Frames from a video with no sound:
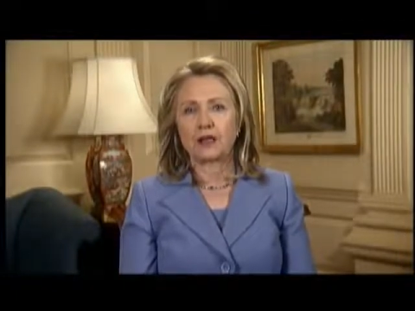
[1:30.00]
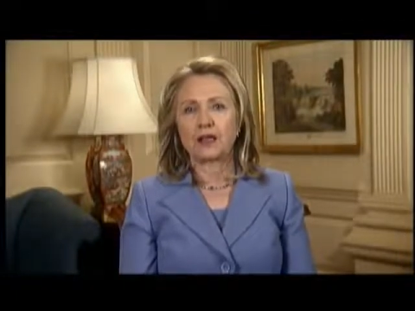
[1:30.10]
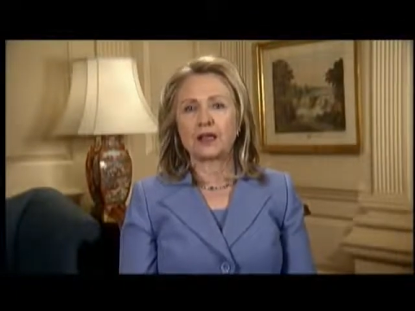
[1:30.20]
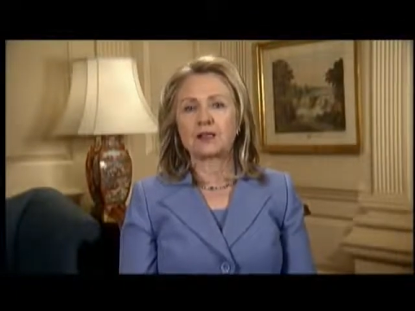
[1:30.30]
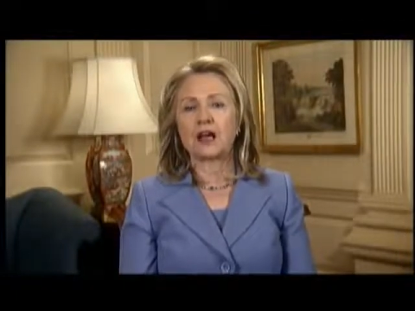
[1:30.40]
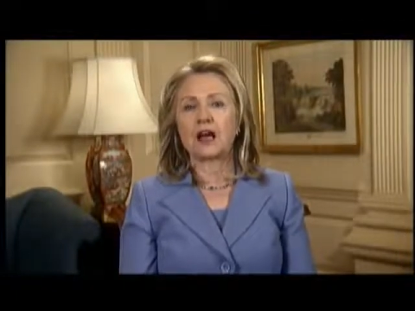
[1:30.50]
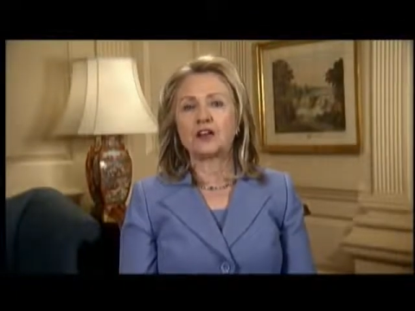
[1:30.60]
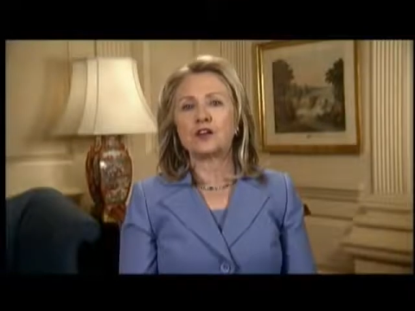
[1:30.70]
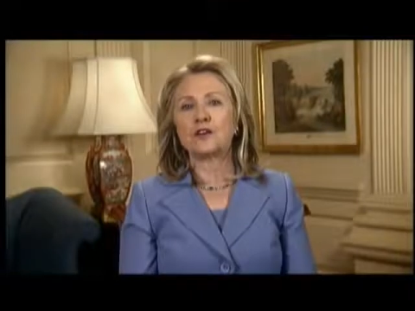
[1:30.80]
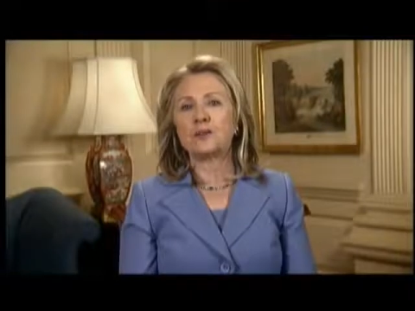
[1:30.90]
Let us
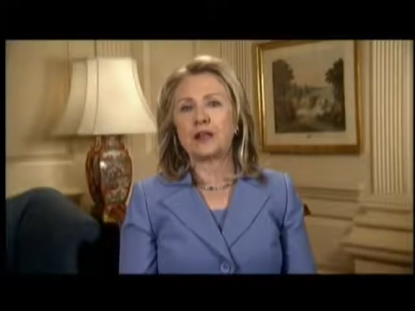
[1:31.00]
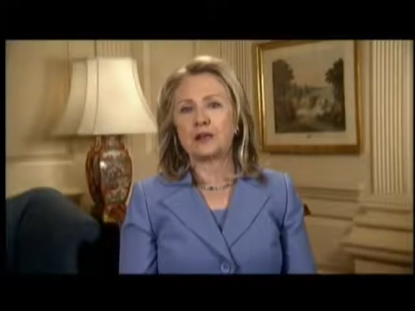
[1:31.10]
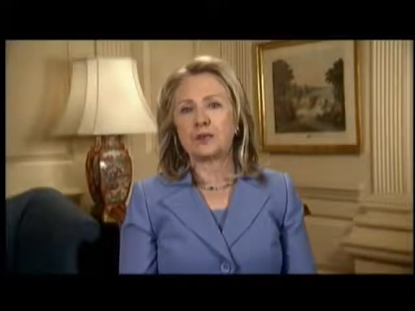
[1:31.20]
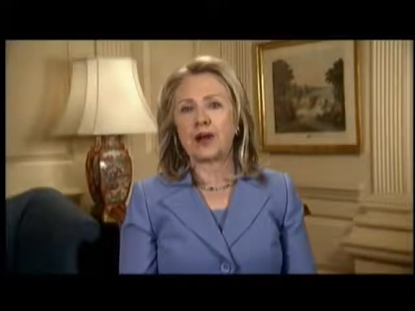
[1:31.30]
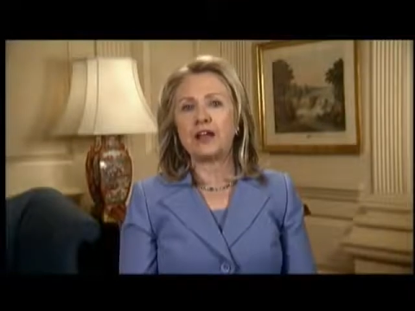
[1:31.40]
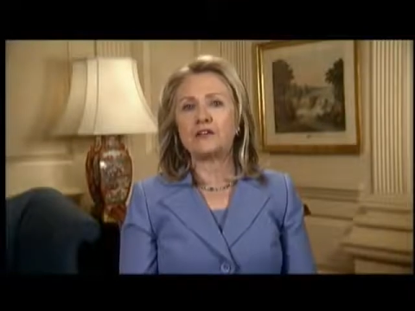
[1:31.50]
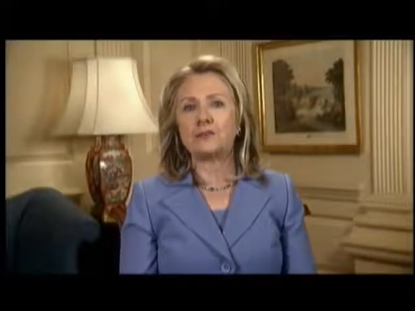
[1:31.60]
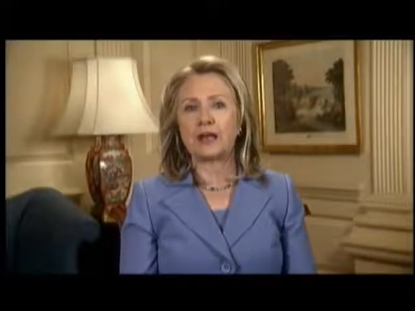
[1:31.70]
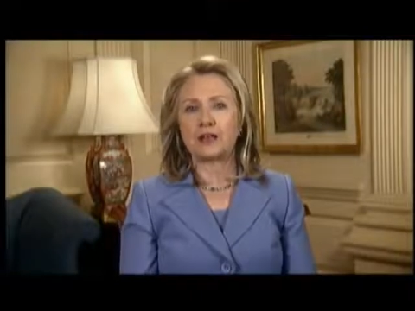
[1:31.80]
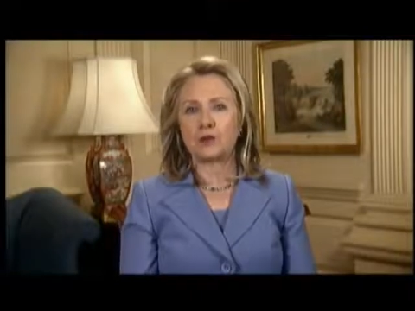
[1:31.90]
honor the many brave
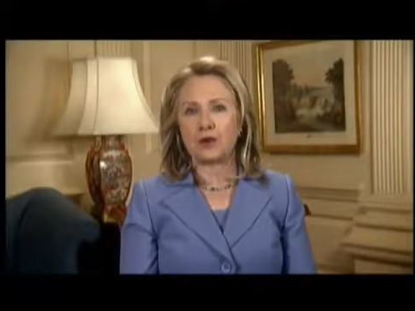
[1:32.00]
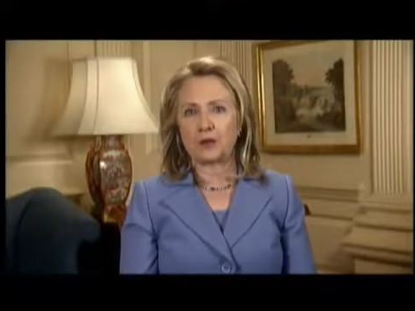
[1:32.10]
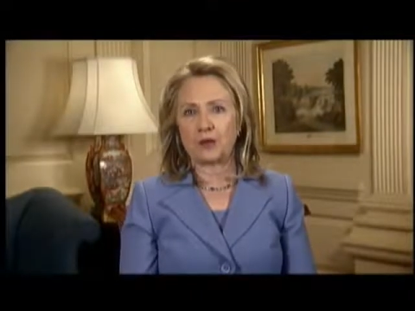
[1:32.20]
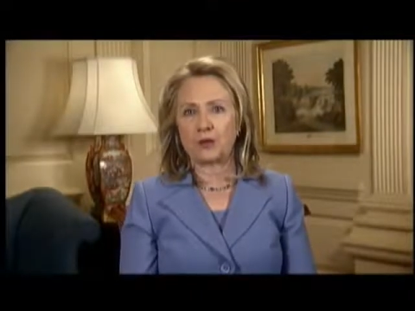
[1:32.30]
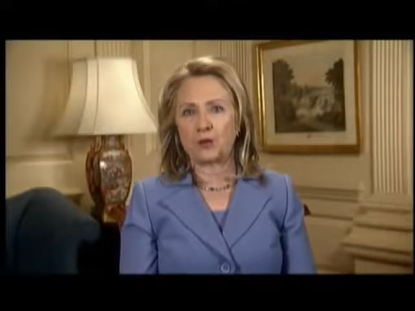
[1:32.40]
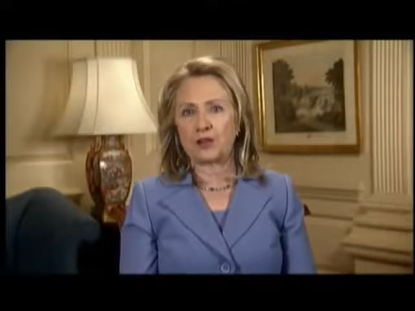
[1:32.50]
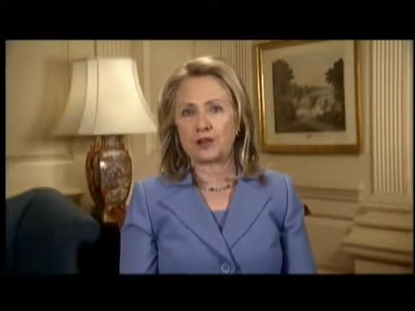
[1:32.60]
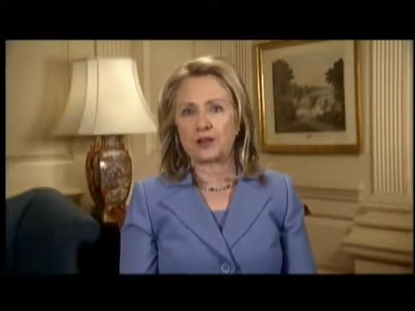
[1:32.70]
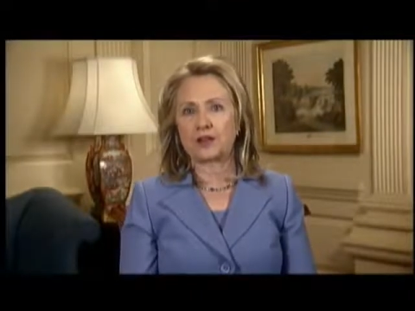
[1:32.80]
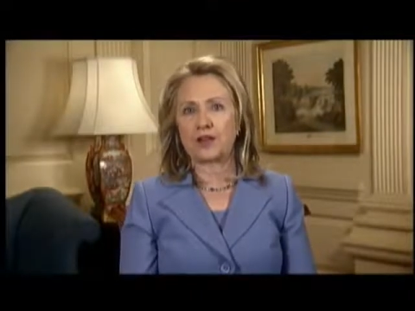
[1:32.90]
men and women who
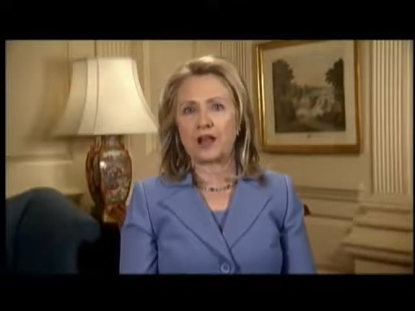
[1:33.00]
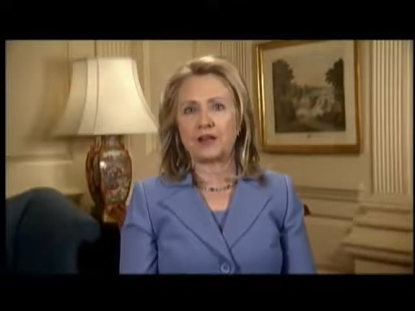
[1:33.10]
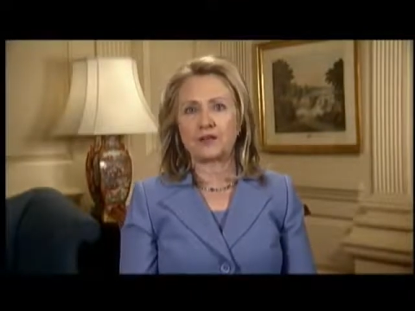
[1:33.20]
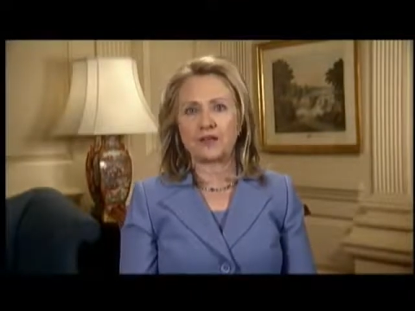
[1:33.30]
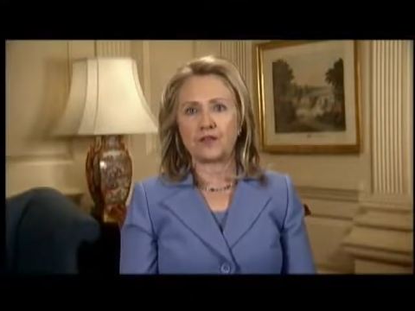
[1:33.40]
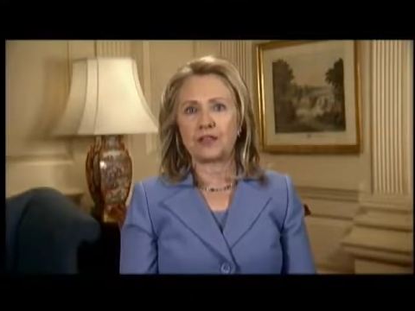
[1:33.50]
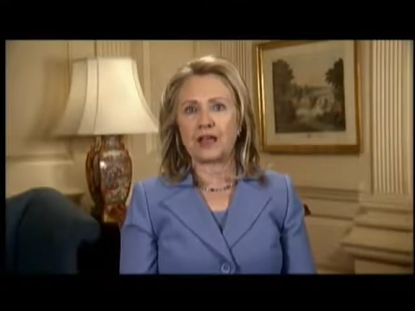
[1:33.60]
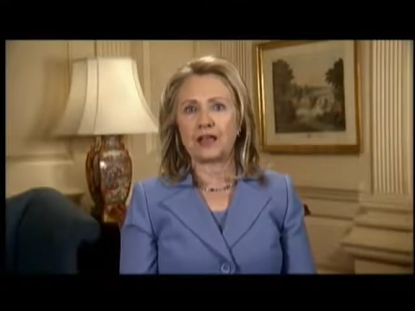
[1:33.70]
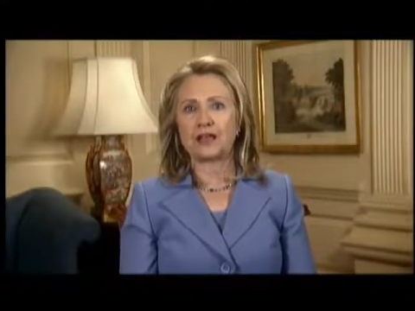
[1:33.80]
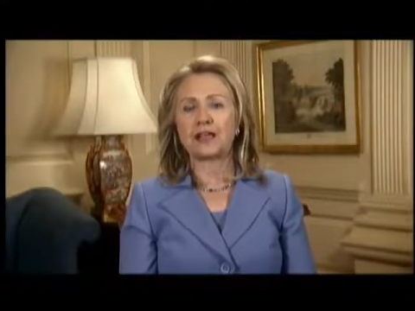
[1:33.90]
risk their lives every
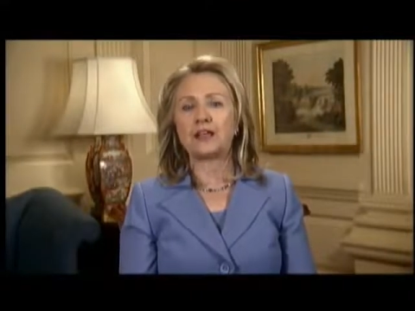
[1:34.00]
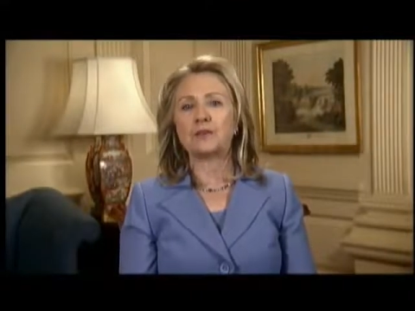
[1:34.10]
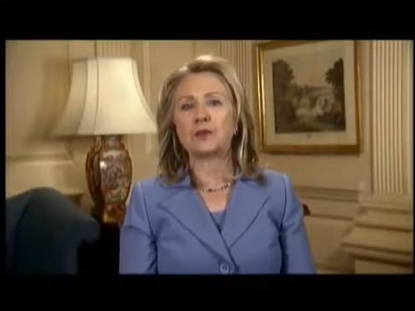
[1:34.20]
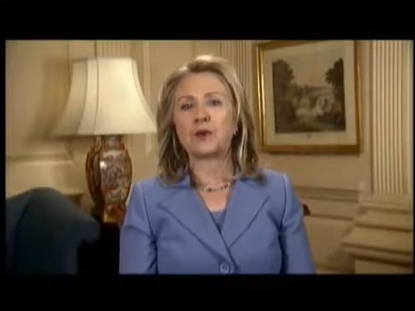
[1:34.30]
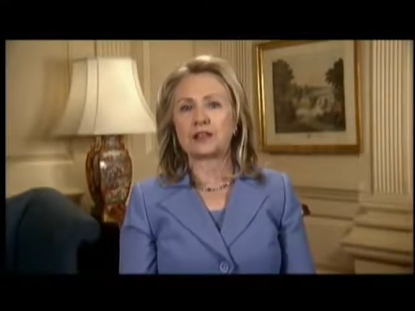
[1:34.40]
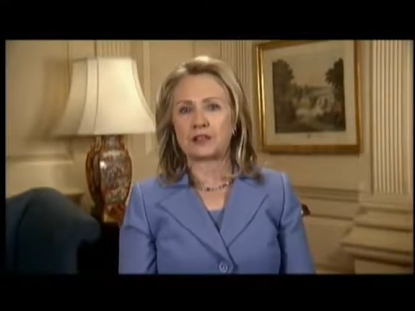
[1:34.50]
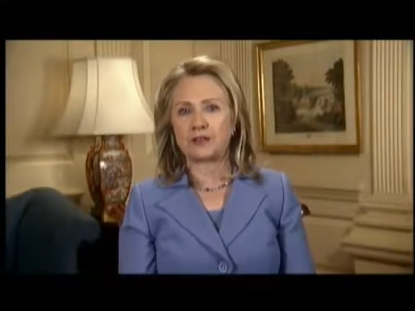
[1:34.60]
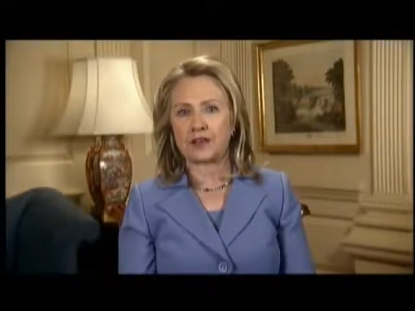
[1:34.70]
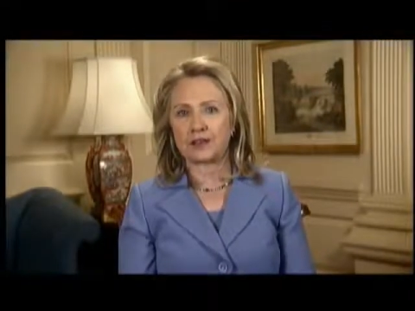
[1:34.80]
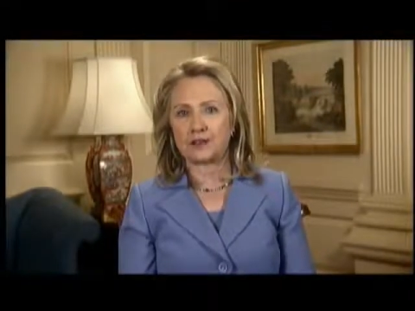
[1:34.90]
day to keep the rest
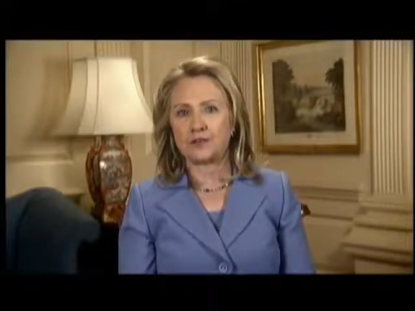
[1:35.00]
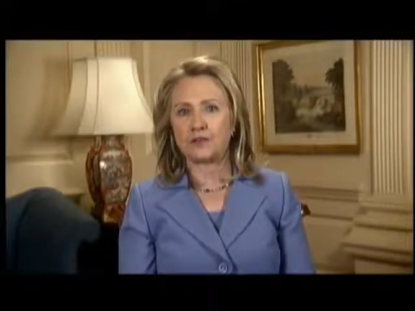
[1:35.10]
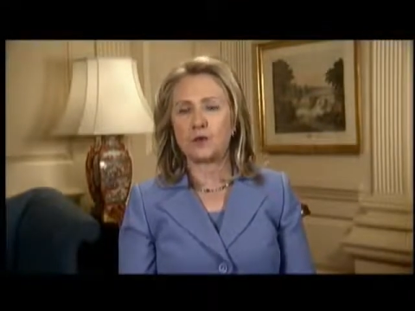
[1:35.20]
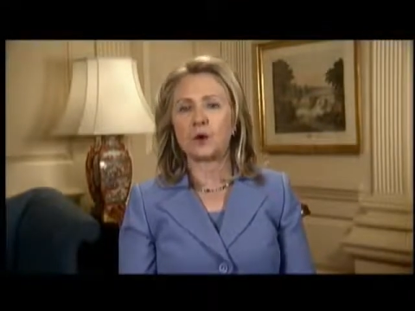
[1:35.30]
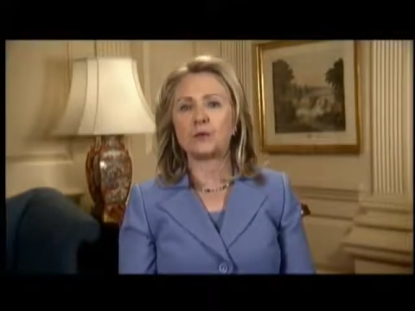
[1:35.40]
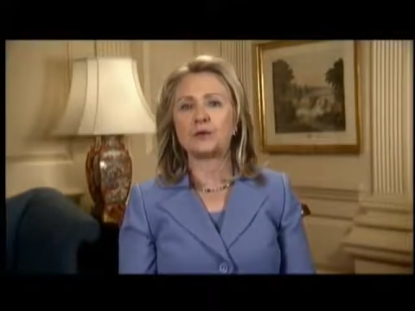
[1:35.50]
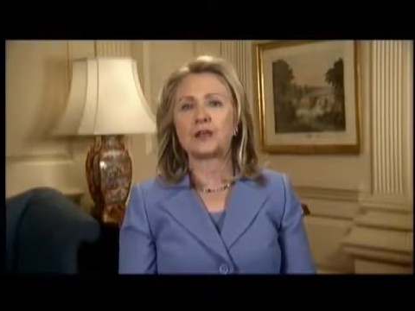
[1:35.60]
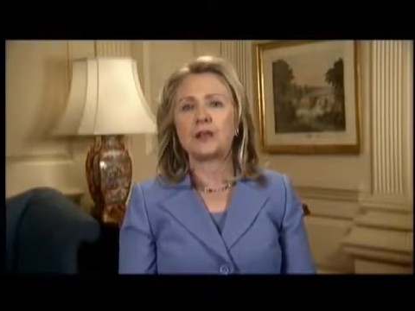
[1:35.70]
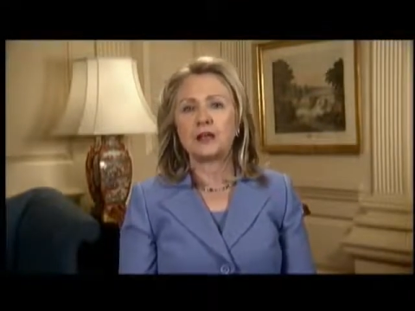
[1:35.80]
of us informed,